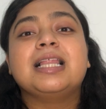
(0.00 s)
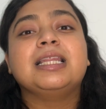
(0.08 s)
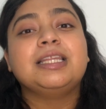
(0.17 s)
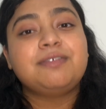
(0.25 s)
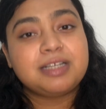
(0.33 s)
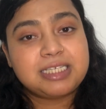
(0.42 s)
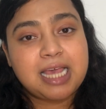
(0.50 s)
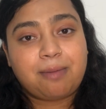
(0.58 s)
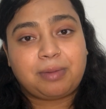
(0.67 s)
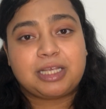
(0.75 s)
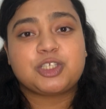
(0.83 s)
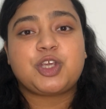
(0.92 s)
Liver
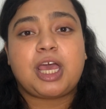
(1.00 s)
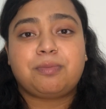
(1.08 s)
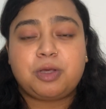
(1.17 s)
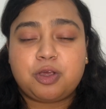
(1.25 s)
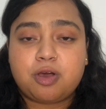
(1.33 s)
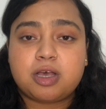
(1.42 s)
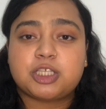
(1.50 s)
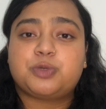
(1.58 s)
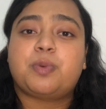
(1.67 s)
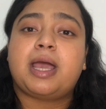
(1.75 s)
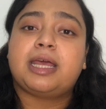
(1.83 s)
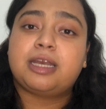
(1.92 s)
damage can be caused
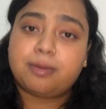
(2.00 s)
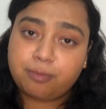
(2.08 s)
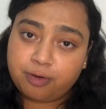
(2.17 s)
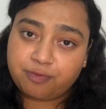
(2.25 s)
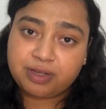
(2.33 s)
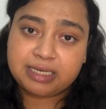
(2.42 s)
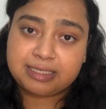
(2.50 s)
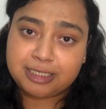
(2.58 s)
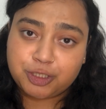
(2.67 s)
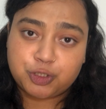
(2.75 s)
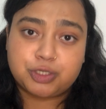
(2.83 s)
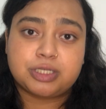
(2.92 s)
by a number of
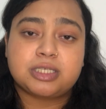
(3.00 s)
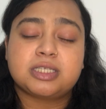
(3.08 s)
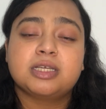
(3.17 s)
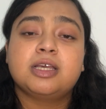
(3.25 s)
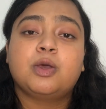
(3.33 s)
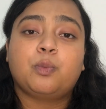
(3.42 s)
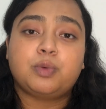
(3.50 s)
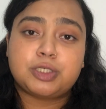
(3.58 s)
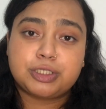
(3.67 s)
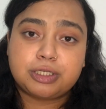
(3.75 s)
conditions which